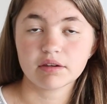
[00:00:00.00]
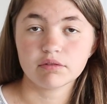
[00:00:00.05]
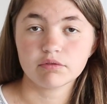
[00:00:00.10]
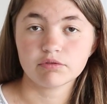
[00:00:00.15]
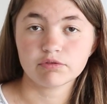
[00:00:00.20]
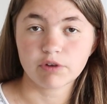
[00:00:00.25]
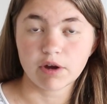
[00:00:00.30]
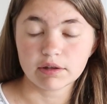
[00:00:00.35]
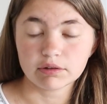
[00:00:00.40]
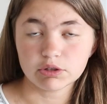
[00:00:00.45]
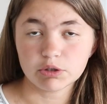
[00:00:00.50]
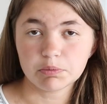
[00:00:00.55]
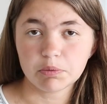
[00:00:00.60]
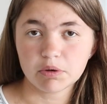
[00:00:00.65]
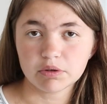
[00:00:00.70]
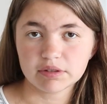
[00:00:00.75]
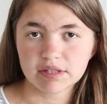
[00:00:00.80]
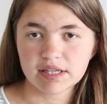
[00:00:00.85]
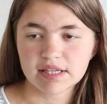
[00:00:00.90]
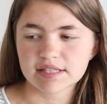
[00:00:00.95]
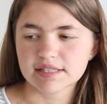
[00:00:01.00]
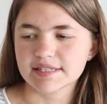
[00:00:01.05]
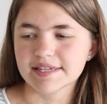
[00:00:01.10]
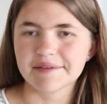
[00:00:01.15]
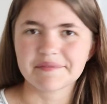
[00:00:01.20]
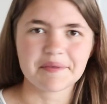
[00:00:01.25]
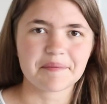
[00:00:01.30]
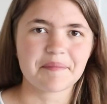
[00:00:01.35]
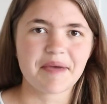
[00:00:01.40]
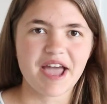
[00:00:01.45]
front loop only
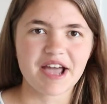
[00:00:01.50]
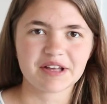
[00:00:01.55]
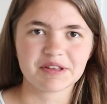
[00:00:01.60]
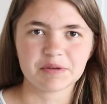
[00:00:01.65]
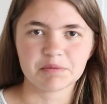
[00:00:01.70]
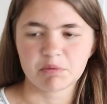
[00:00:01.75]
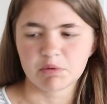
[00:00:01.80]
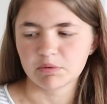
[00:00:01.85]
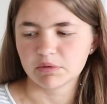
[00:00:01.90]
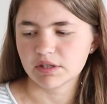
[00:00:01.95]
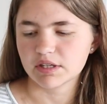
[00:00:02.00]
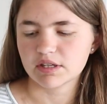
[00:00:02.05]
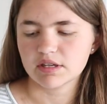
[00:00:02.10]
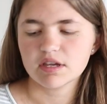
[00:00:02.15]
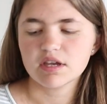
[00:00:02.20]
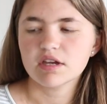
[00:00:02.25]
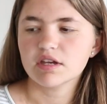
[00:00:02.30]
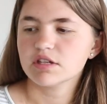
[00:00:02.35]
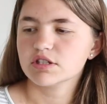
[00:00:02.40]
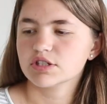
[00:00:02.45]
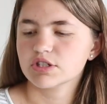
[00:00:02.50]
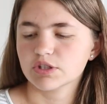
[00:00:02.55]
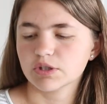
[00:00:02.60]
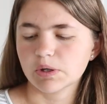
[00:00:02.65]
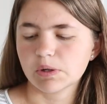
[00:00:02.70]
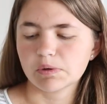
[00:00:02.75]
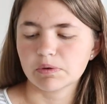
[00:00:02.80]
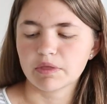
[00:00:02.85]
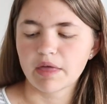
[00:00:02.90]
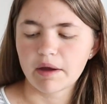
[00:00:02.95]
instead of the back loop only.
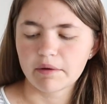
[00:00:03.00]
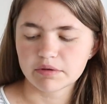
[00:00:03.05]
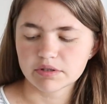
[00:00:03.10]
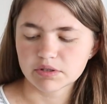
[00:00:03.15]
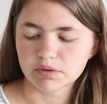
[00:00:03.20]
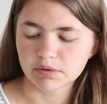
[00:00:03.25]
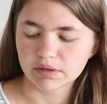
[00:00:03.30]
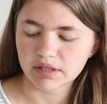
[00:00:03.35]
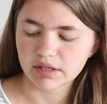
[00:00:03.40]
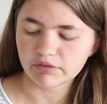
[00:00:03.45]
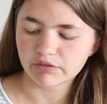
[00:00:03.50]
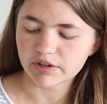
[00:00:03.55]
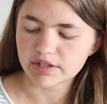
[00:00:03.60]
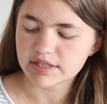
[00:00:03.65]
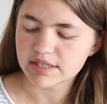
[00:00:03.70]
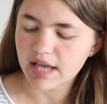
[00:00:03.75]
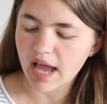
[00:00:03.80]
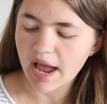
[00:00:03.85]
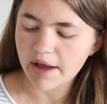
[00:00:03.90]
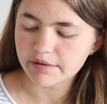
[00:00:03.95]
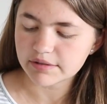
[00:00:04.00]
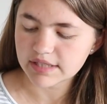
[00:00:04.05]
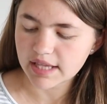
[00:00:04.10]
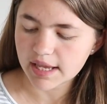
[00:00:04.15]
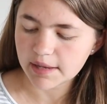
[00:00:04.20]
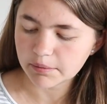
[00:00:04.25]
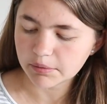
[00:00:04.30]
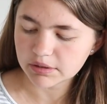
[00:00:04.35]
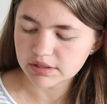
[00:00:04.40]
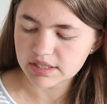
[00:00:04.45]
So that was the only difference. I was
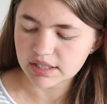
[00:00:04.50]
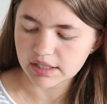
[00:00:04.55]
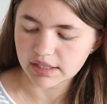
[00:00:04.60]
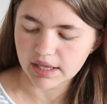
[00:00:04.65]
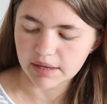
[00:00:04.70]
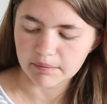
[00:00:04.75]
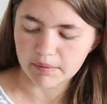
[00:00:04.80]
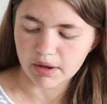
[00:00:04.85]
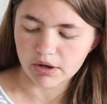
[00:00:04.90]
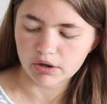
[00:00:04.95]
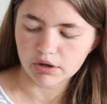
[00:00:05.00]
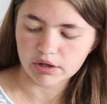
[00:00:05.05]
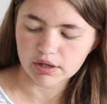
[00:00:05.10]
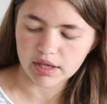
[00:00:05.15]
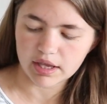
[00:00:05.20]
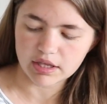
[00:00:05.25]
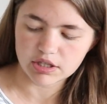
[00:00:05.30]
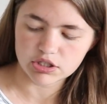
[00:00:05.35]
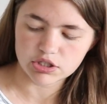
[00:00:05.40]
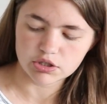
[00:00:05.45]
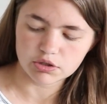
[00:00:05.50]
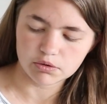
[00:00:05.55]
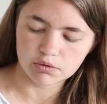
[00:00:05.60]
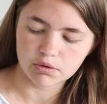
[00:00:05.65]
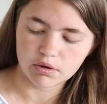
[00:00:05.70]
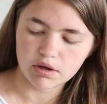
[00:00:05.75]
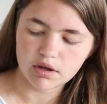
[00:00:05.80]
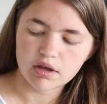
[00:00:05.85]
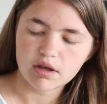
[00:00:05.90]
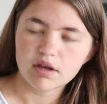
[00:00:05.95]
able to get my hook
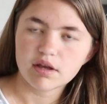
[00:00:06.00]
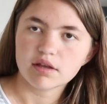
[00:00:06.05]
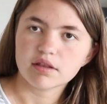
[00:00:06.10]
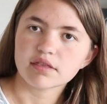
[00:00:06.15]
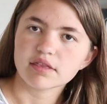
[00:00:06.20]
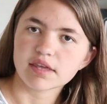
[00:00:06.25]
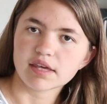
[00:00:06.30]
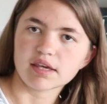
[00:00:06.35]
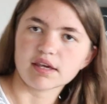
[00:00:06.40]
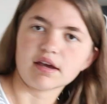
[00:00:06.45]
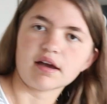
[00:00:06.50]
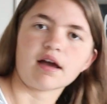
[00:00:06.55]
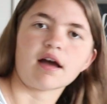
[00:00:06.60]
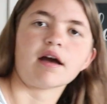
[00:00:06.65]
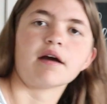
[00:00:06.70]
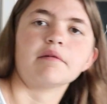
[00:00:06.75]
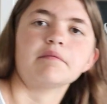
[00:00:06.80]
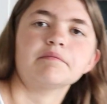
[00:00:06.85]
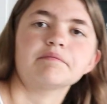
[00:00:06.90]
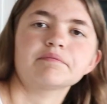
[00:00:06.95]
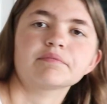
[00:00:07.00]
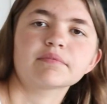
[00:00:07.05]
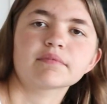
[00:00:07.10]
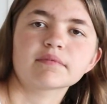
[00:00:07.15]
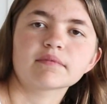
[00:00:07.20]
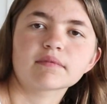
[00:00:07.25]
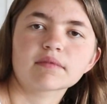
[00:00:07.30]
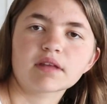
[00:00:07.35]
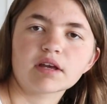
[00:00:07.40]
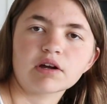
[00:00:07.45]
into the
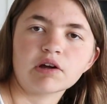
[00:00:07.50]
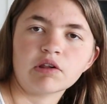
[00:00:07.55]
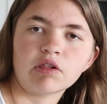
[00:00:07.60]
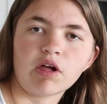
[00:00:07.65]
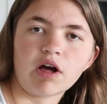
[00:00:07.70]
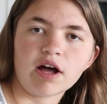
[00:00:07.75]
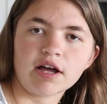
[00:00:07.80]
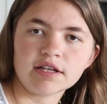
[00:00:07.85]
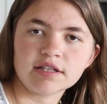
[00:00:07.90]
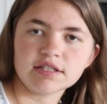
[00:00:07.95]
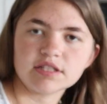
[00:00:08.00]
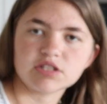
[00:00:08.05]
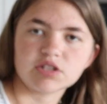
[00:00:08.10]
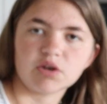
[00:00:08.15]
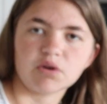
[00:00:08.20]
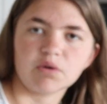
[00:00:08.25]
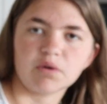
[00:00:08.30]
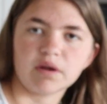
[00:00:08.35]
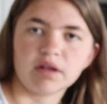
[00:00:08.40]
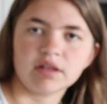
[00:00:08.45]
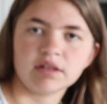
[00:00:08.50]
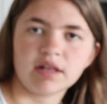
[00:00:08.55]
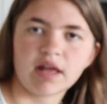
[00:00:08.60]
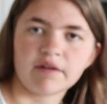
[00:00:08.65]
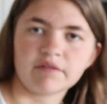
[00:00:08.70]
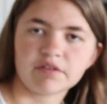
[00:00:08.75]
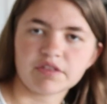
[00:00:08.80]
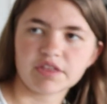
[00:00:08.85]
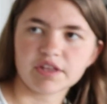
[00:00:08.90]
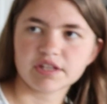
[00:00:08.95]
claws, so
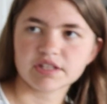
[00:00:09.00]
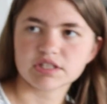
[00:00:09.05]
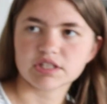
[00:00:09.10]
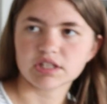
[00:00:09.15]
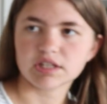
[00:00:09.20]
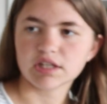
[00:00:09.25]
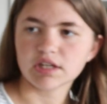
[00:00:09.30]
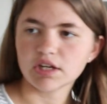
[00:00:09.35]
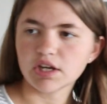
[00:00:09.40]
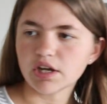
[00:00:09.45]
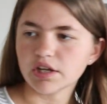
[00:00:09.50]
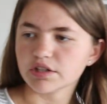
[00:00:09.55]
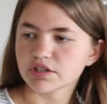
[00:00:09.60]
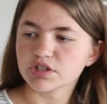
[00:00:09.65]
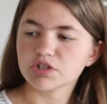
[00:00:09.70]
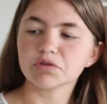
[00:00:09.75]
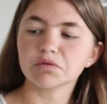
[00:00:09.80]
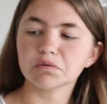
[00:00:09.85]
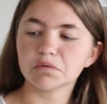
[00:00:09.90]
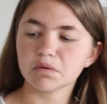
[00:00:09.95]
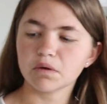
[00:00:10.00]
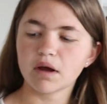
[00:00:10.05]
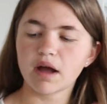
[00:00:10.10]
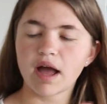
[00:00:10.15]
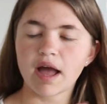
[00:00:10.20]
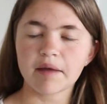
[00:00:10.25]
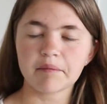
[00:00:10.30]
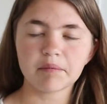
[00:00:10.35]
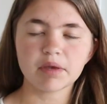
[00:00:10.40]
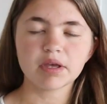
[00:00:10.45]
everything's looking good. So
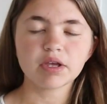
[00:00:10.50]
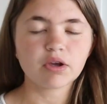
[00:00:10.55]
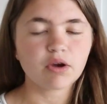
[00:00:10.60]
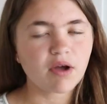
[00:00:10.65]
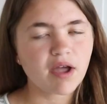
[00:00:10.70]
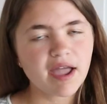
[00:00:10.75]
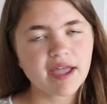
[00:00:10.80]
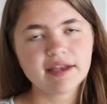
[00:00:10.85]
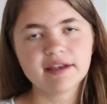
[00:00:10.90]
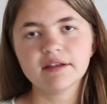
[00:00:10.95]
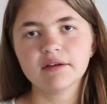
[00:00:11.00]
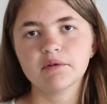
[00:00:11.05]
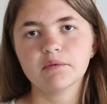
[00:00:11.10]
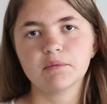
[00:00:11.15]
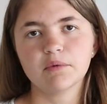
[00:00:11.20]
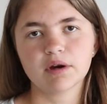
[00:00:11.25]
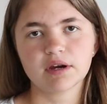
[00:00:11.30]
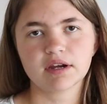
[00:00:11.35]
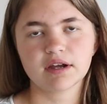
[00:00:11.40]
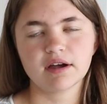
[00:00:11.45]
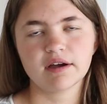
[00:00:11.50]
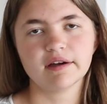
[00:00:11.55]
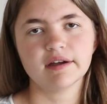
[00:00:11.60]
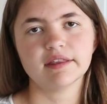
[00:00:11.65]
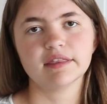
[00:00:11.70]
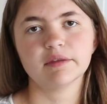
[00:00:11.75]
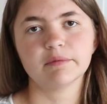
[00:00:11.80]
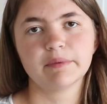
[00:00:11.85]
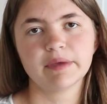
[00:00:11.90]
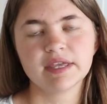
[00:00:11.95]
I'm gonna go ahead, work
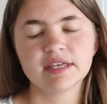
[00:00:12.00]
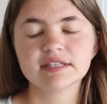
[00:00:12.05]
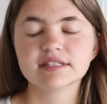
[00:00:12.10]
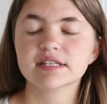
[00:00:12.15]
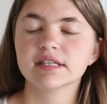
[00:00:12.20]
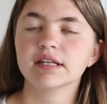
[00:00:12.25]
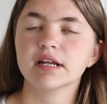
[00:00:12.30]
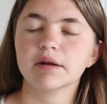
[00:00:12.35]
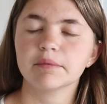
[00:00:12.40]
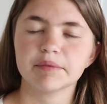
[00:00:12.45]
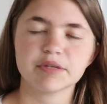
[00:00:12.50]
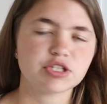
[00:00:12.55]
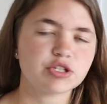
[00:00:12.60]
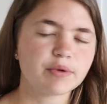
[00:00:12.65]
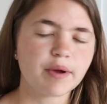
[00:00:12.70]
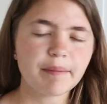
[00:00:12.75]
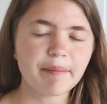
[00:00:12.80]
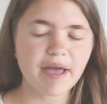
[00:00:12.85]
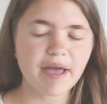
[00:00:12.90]
on the wings, and then I'll meet you right